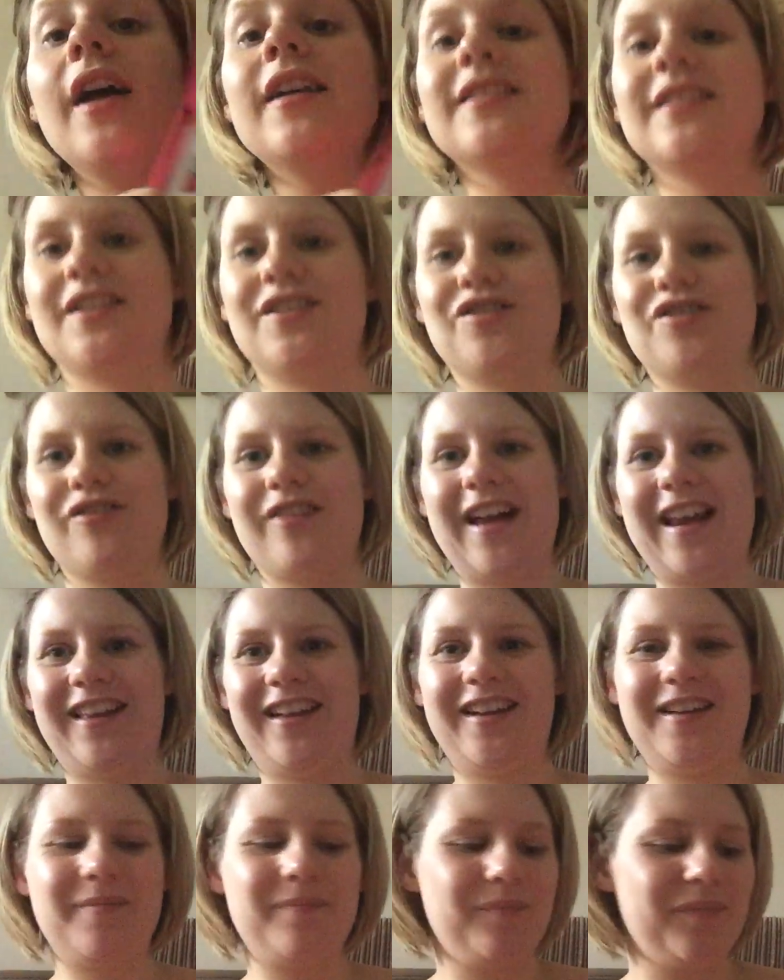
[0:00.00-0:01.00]

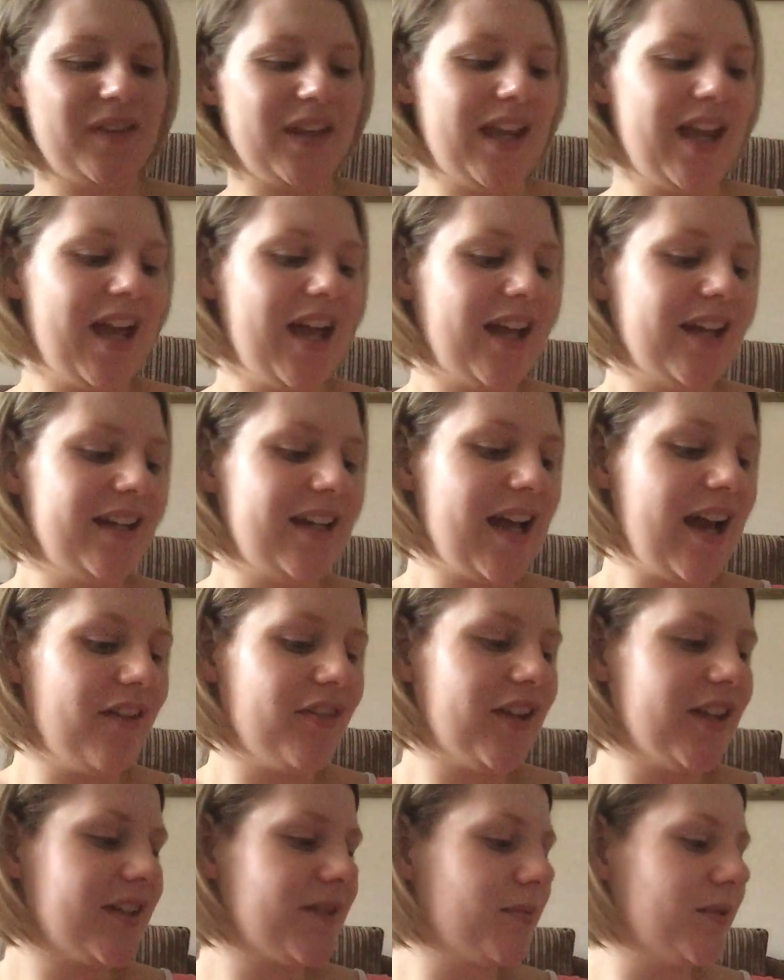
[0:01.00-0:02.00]
Cinderella. Now
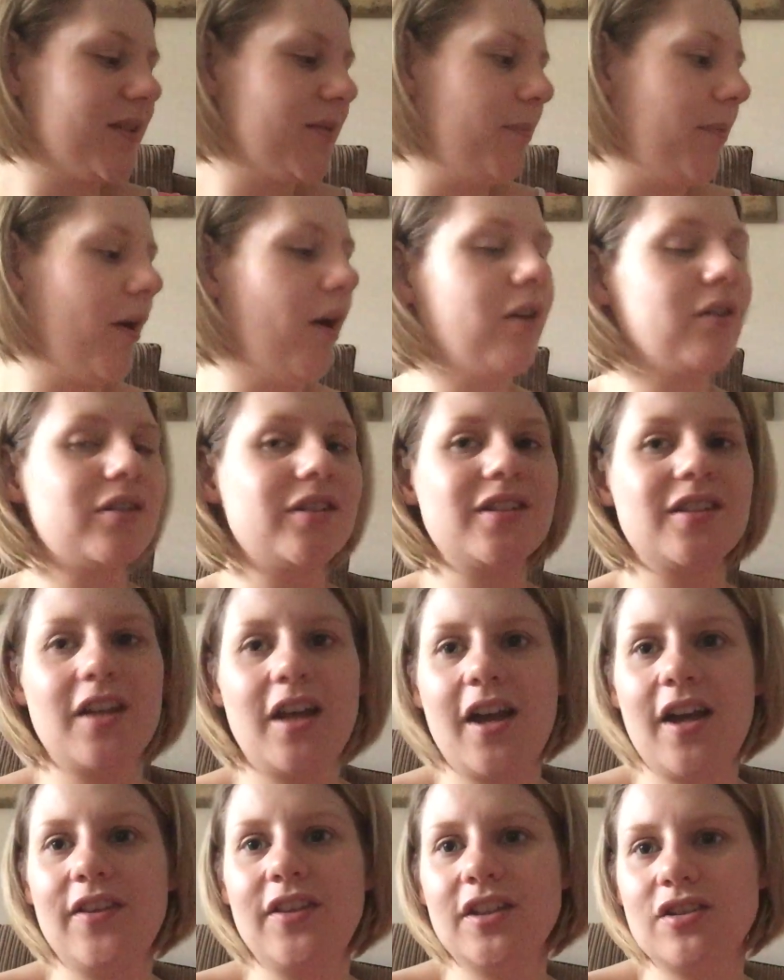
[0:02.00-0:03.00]
this was a box
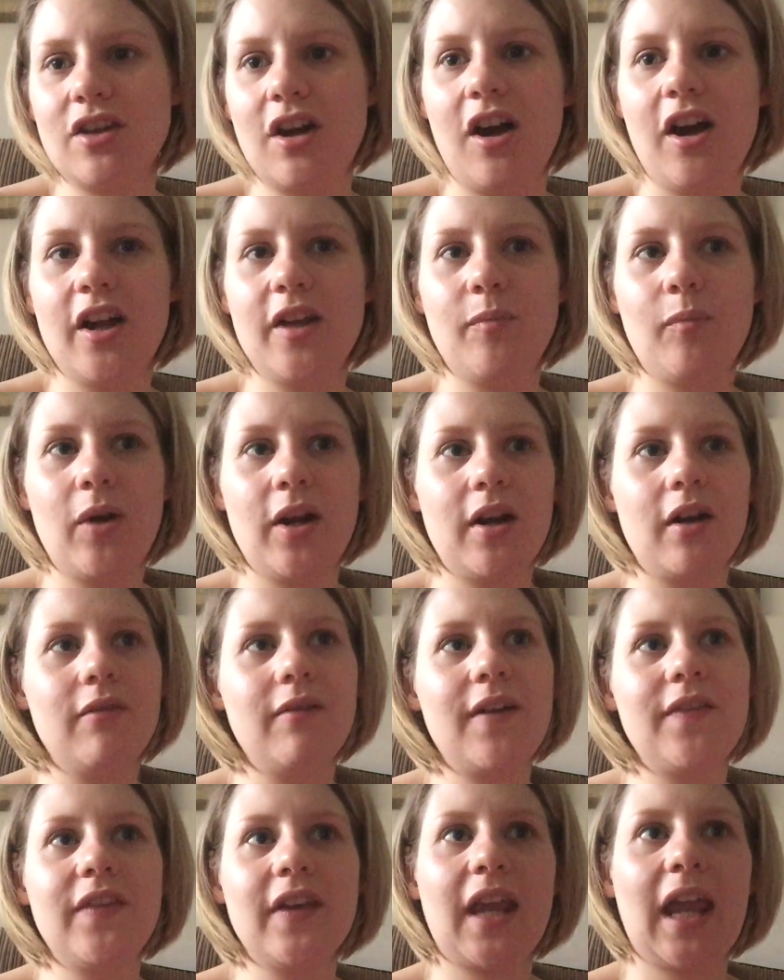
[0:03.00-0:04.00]
that at the time when I
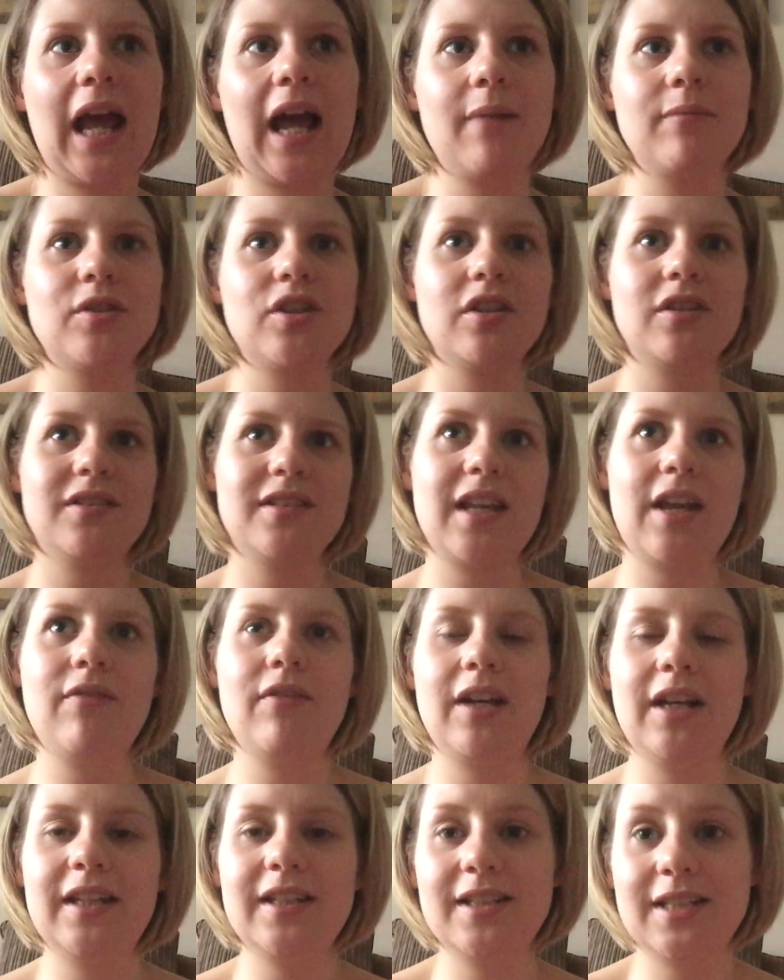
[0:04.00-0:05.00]
read the captions, they
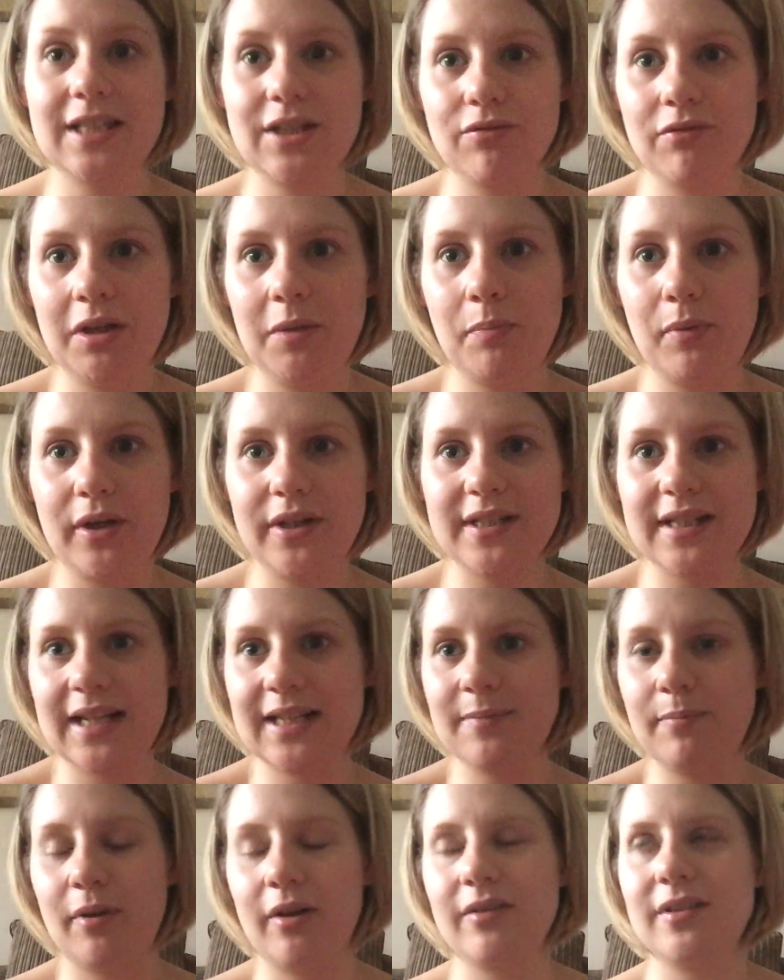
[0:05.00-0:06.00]
released 3
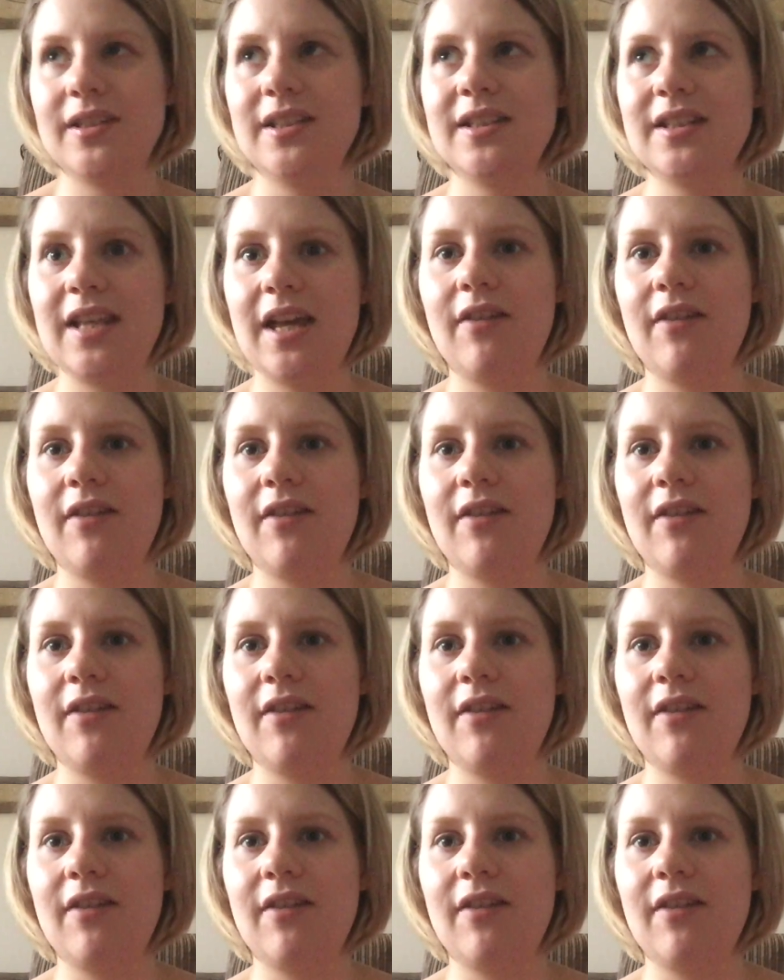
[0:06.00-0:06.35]
princess boxes.